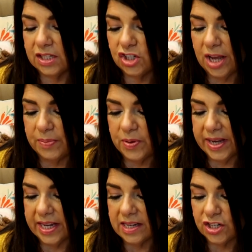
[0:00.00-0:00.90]
shampoo
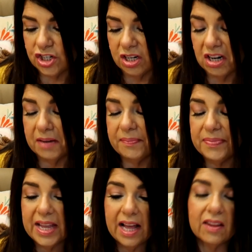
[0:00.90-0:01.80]
and conditioner,
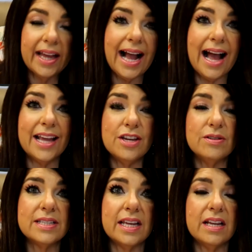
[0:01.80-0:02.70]
like I
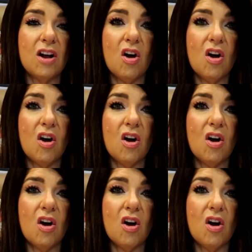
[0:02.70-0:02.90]
use it